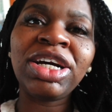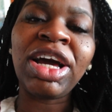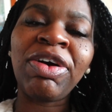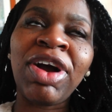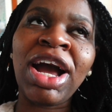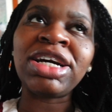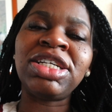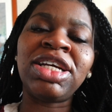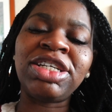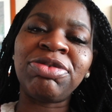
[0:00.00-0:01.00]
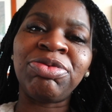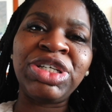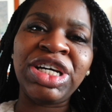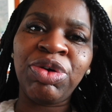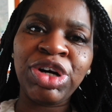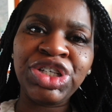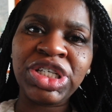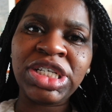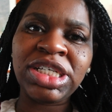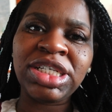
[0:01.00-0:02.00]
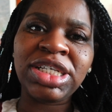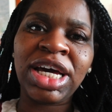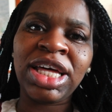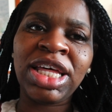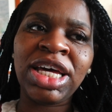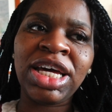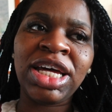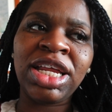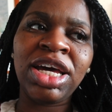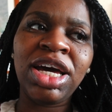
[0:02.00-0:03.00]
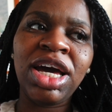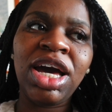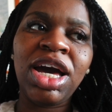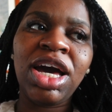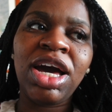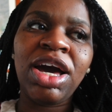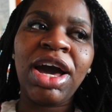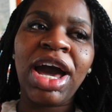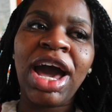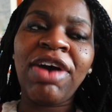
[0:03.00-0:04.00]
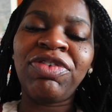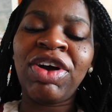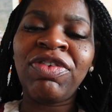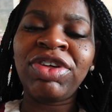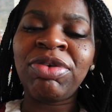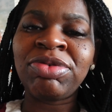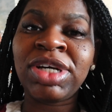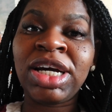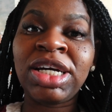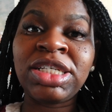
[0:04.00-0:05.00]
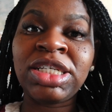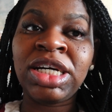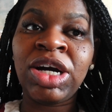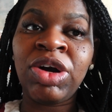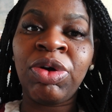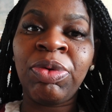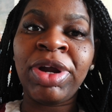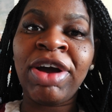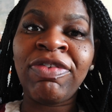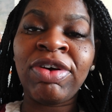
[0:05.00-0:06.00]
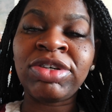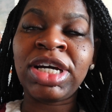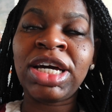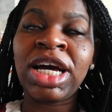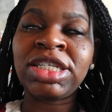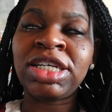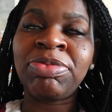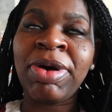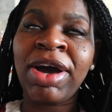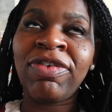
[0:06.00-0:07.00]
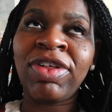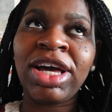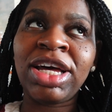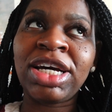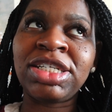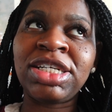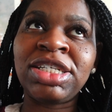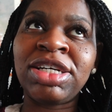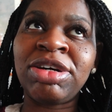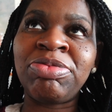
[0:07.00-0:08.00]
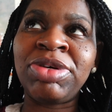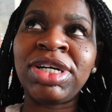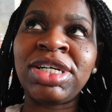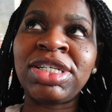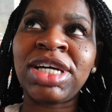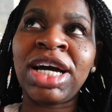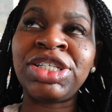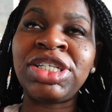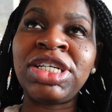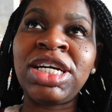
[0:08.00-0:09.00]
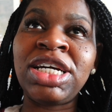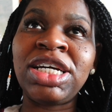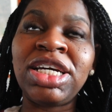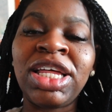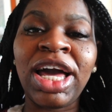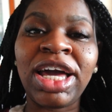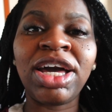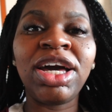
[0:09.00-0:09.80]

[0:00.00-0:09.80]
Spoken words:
They were asking like some routine questions, and then after everything was like good to go or whatever, I was like, "Can I sit in the bath? Like, can I sit in the tub? Because I just need like."